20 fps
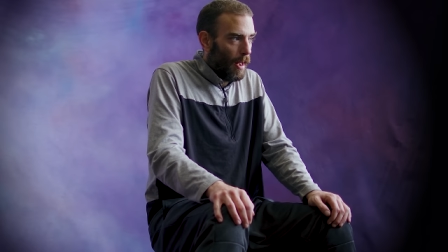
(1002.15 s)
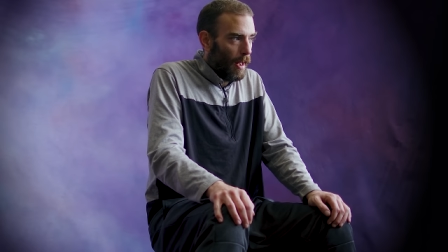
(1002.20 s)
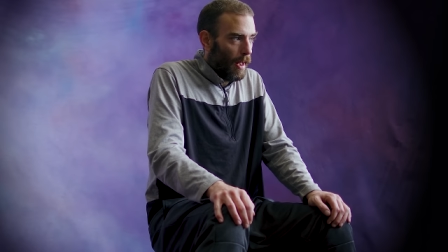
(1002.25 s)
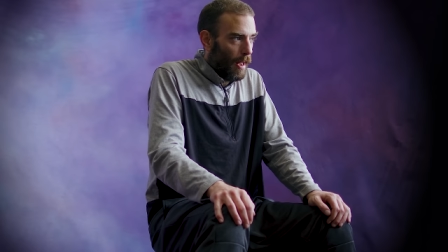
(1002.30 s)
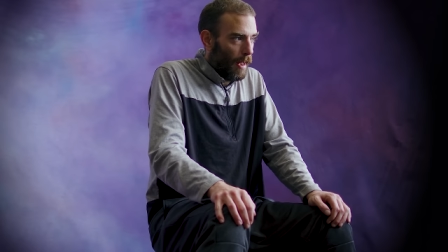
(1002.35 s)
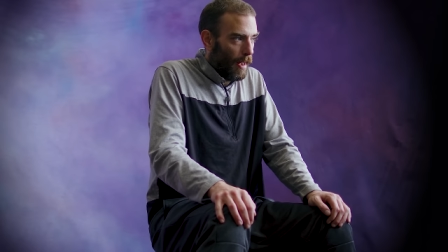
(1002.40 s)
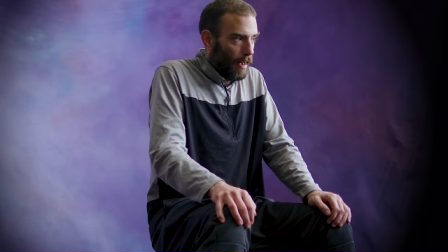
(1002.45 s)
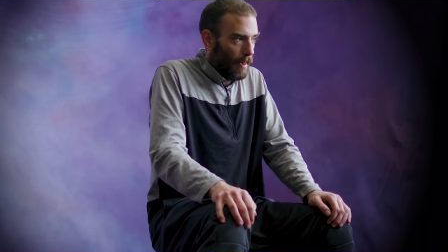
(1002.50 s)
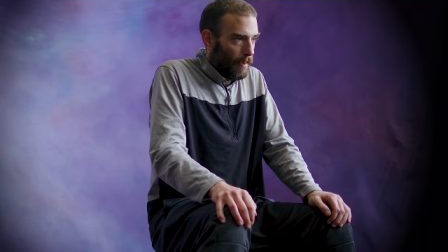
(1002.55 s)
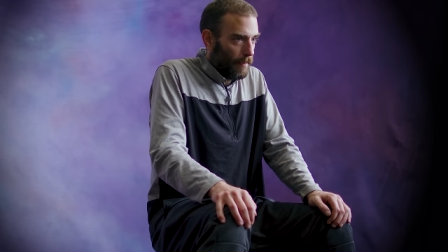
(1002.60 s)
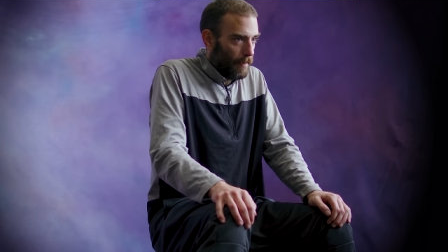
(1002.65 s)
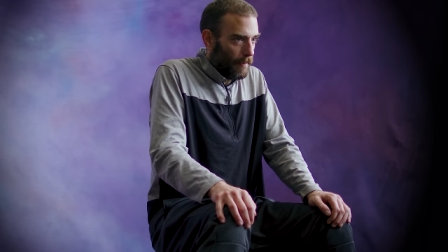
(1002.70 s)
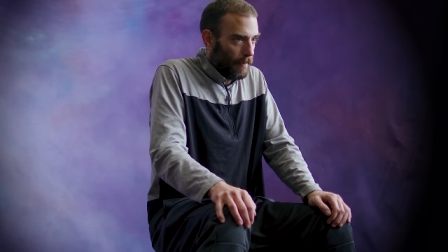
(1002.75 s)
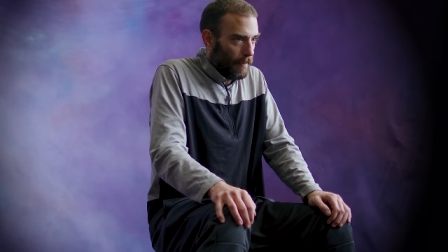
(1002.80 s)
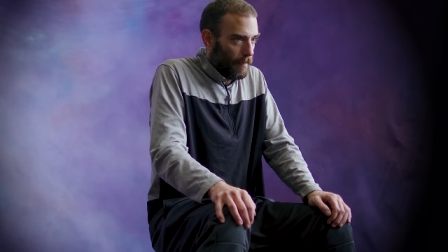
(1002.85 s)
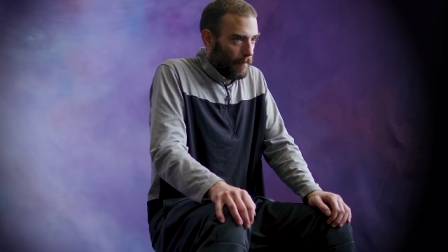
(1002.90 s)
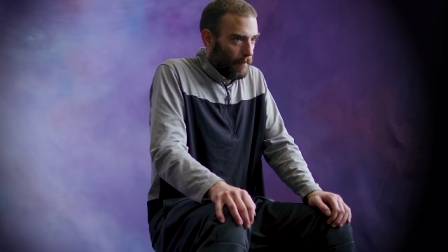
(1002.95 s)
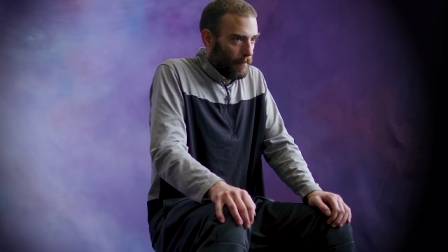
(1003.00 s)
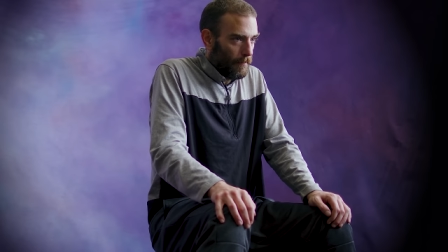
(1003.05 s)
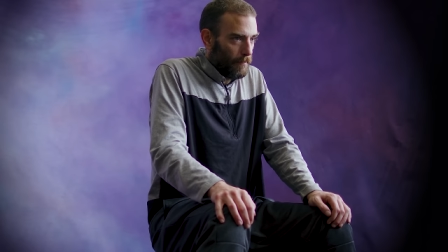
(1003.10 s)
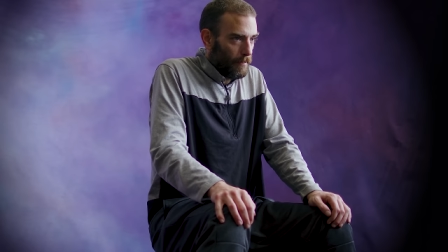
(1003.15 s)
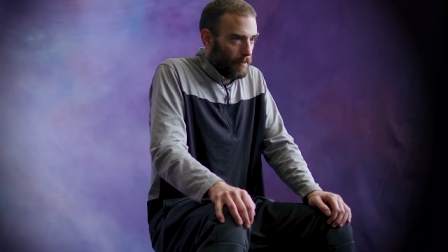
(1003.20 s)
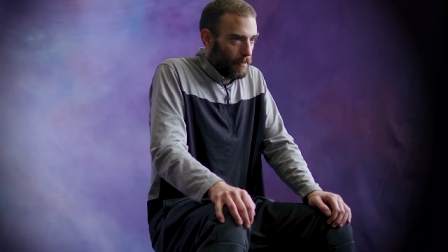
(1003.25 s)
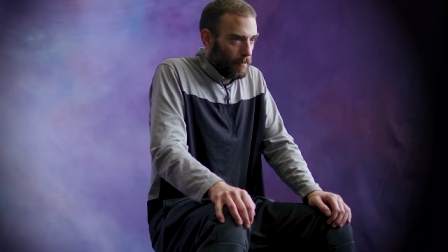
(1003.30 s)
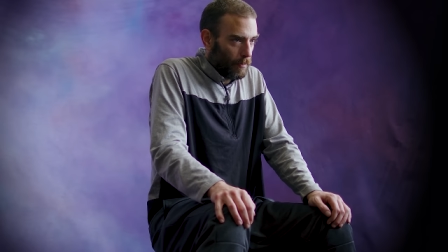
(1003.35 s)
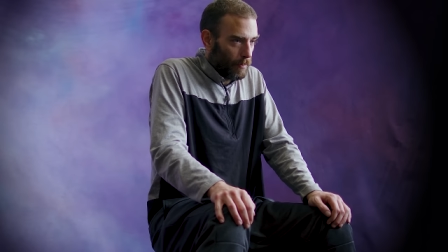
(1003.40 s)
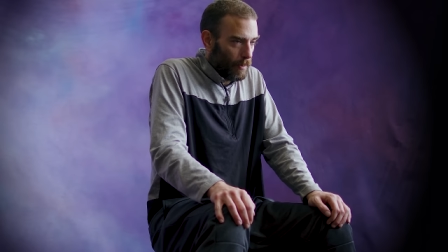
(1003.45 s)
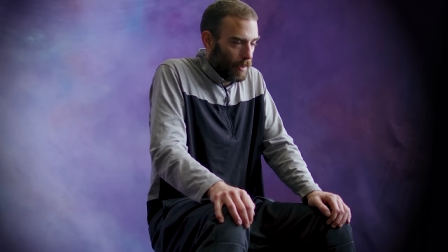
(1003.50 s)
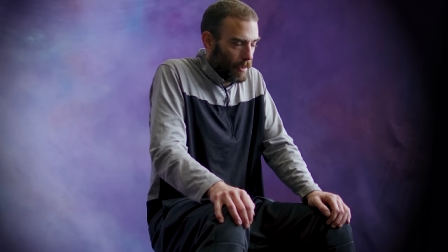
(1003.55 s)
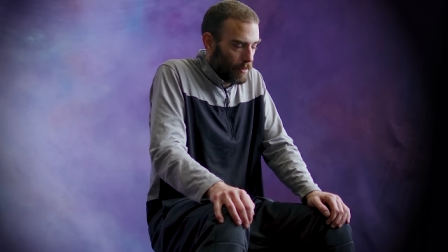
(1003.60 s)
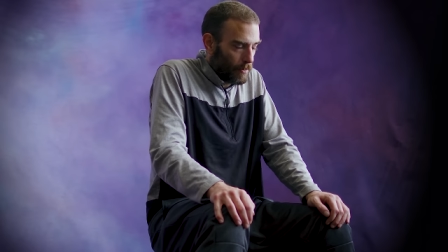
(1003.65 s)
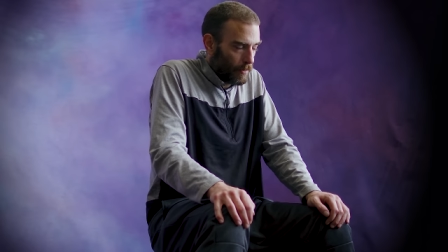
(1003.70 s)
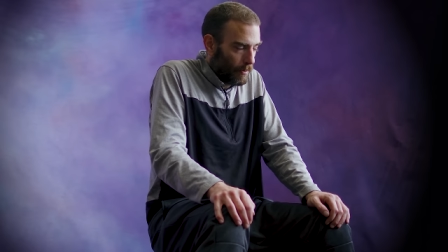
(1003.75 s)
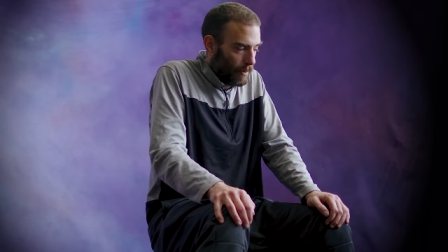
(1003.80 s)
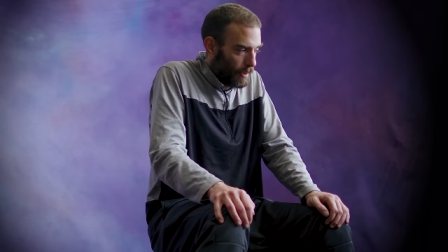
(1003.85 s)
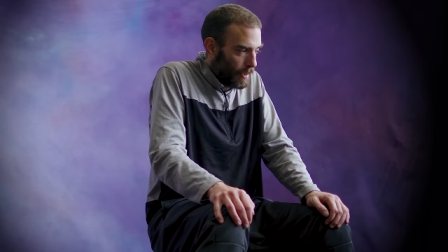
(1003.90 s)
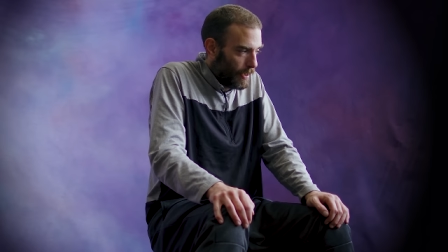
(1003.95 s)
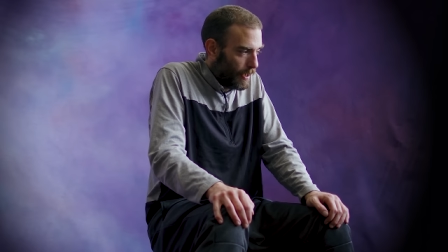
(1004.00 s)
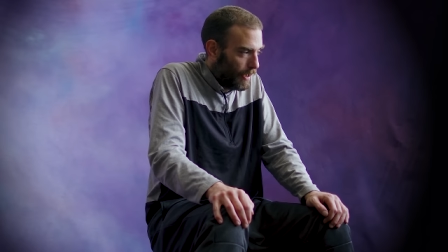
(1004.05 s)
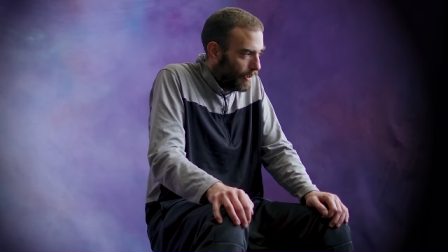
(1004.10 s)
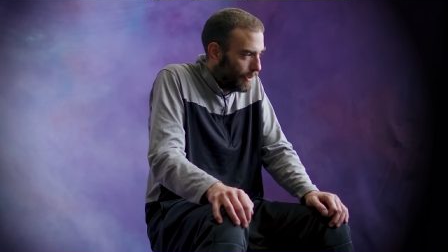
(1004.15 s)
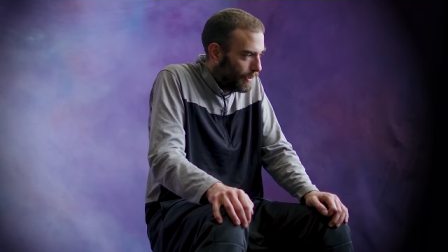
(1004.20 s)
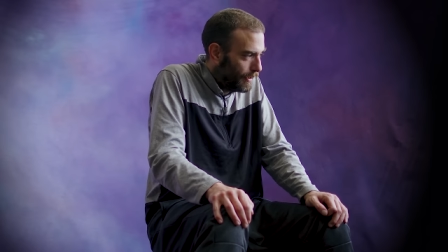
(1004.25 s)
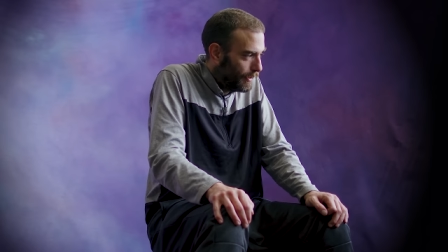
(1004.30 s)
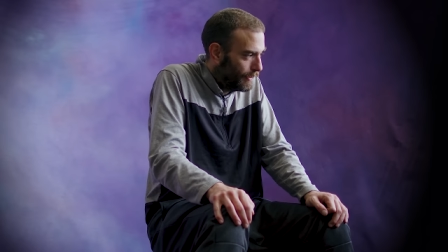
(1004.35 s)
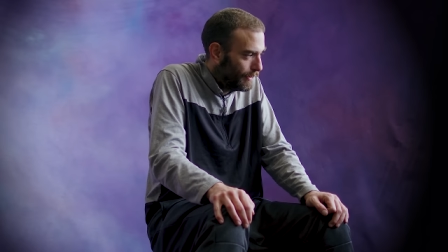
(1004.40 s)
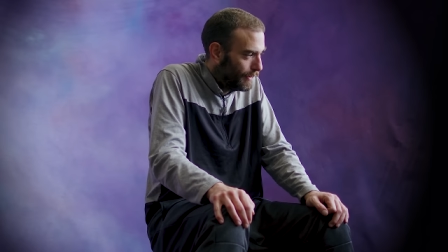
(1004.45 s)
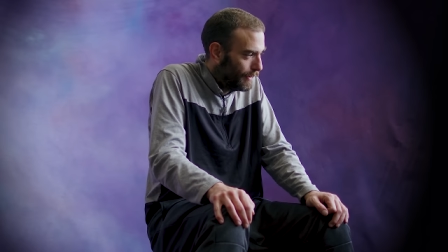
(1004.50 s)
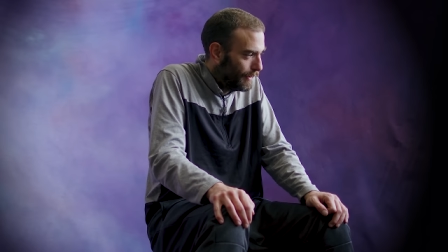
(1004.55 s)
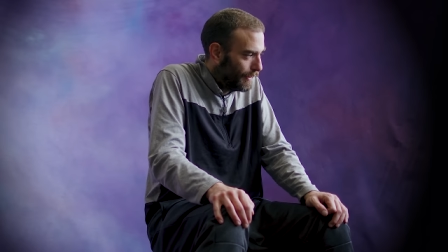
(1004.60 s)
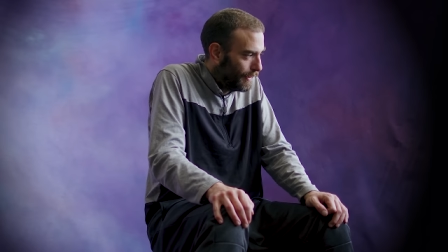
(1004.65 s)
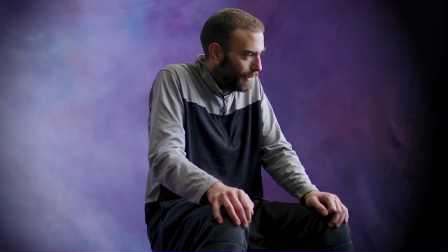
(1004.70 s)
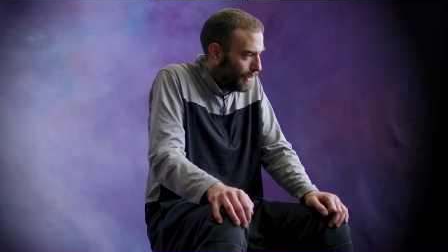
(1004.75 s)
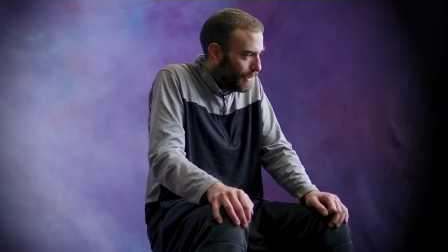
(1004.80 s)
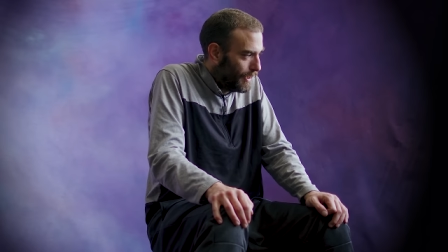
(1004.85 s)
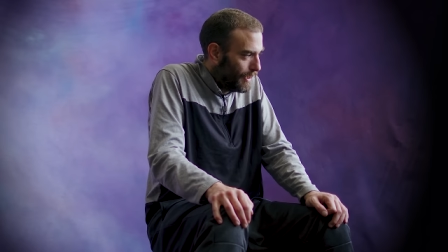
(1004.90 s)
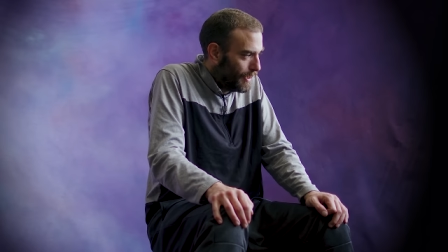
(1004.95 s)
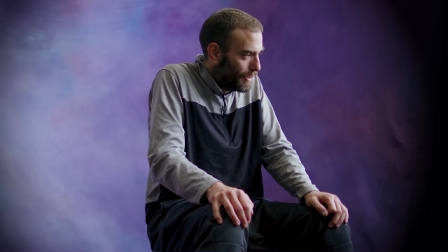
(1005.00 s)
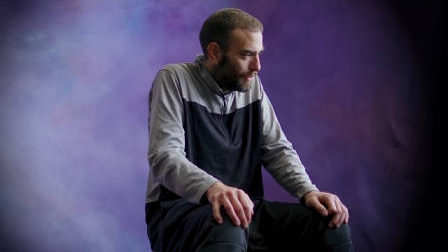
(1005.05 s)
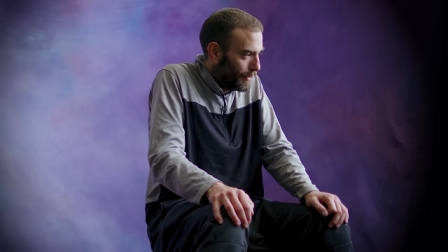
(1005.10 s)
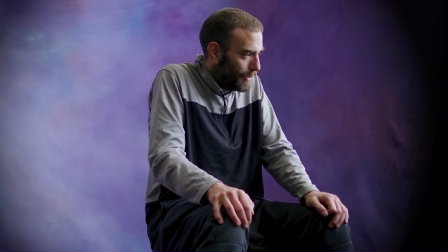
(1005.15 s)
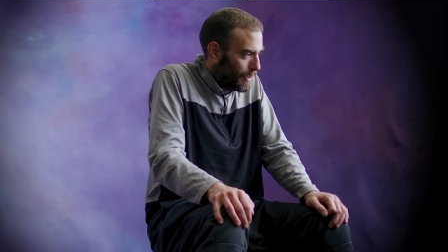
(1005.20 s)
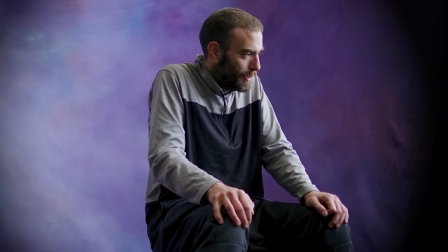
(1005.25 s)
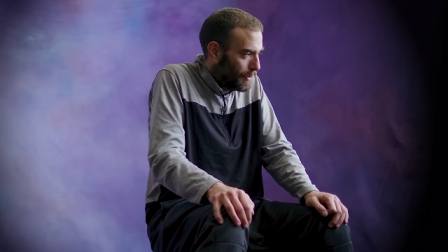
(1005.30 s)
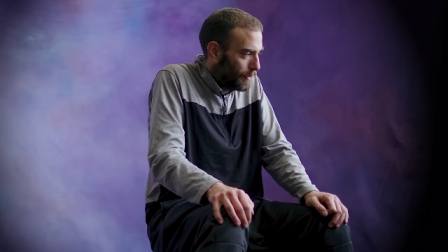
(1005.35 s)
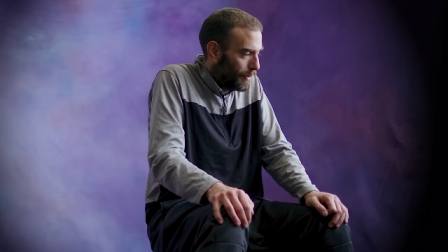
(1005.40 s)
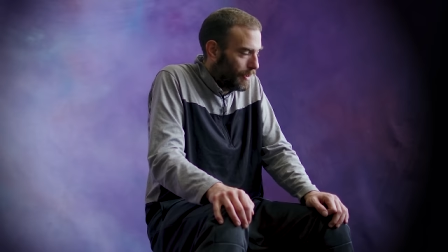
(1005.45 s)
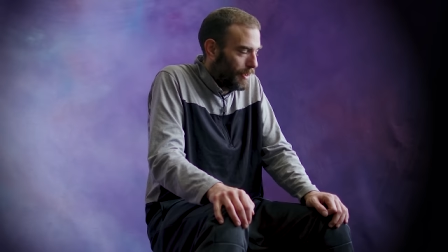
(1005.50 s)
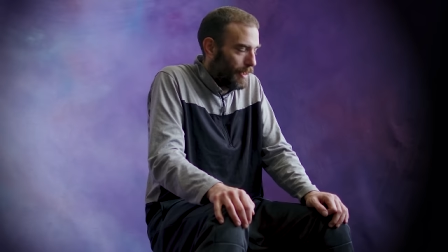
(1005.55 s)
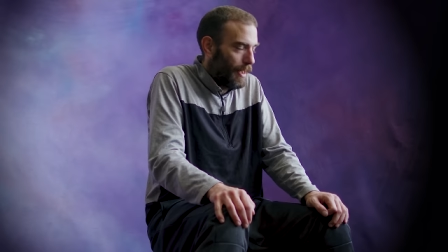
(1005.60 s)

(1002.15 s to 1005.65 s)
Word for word: And uh, 2020, 2020